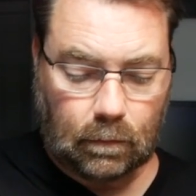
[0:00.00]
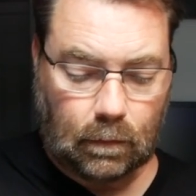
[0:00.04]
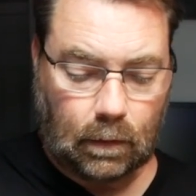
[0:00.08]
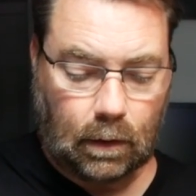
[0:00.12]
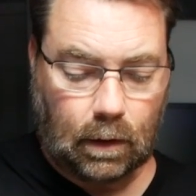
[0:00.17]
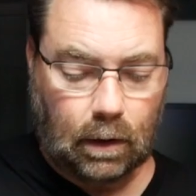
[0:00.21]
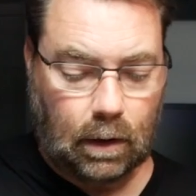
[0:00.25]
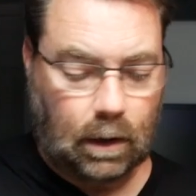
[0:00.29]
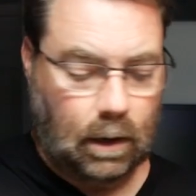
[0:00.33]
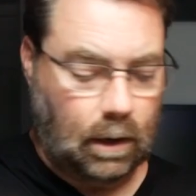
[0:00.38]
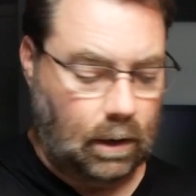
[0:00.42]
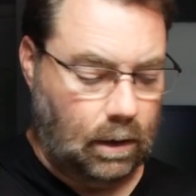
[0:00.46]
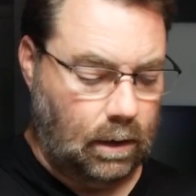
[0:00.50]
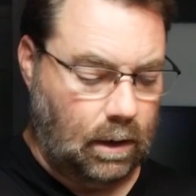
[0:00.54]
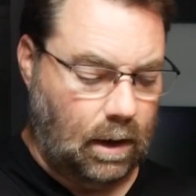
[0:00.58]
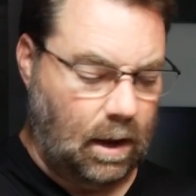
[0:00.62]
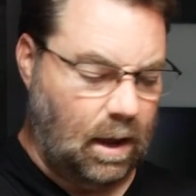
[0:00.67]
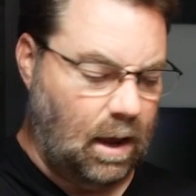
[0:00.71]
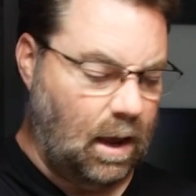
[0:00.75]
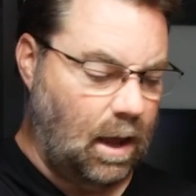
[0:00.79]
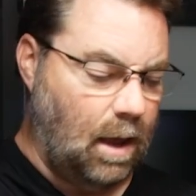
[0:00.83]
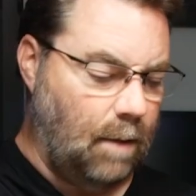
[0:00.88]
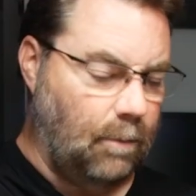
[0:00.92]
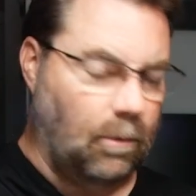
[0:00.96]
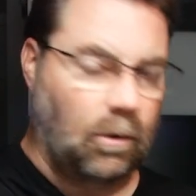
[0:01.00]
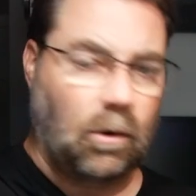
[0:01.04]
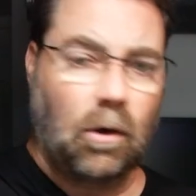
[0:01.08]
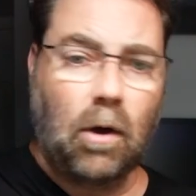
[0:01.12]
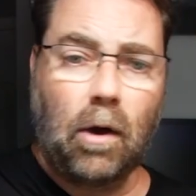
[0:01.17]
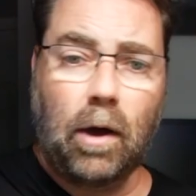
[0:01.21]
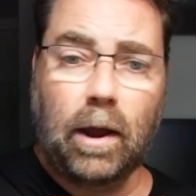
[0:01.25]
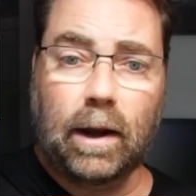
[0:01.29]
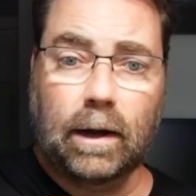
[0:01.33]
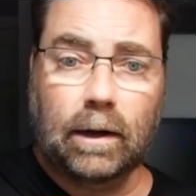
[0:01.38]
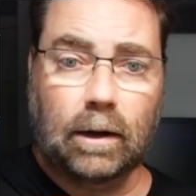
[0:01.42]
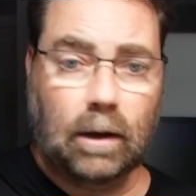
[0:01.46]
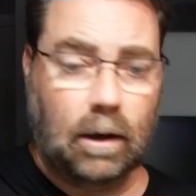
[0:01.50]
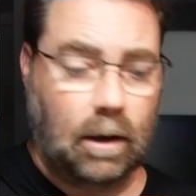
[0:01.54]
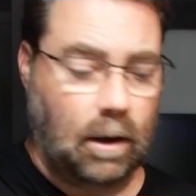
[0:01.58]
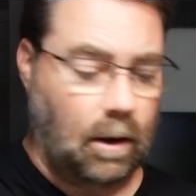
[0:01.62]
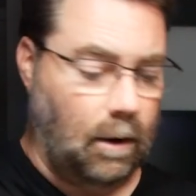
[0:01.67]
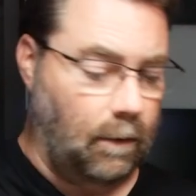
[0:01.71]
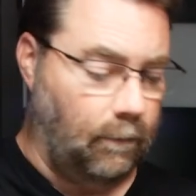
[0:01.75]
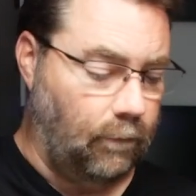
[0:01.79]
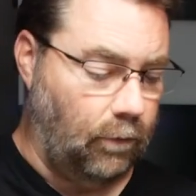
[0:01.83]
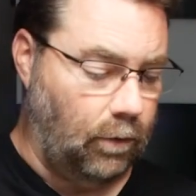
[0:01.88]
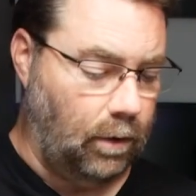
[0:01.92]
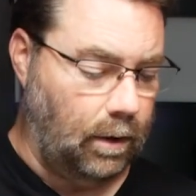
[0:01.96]
And yeah, I'm gonna go ahead and
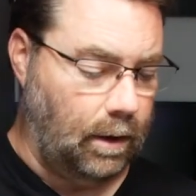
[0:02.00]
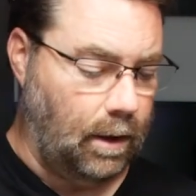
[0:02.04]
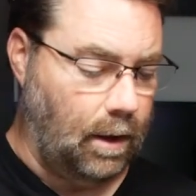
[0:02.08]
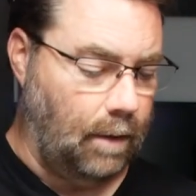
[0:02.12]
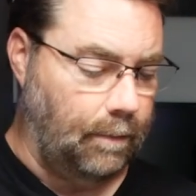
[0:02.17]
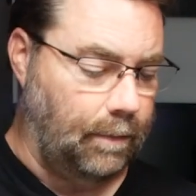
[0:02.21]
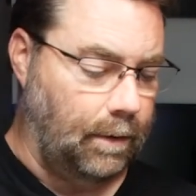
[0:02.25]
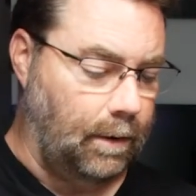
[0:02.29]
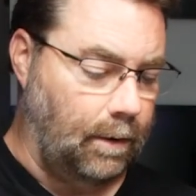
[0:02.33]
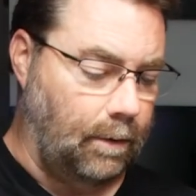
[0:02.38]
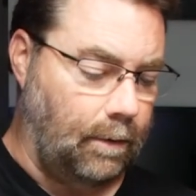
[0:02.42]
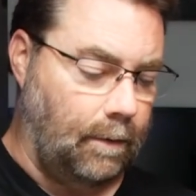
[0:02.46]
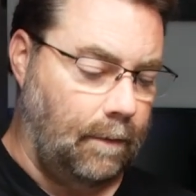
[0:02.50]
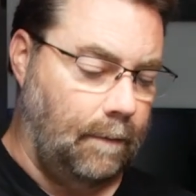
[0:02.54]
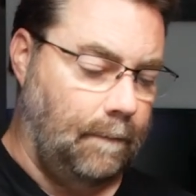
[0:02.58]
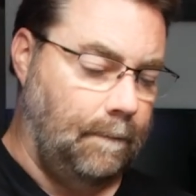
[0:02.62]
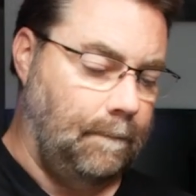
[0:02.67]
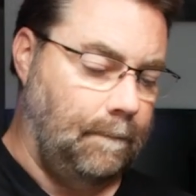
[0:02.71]
cover it up here.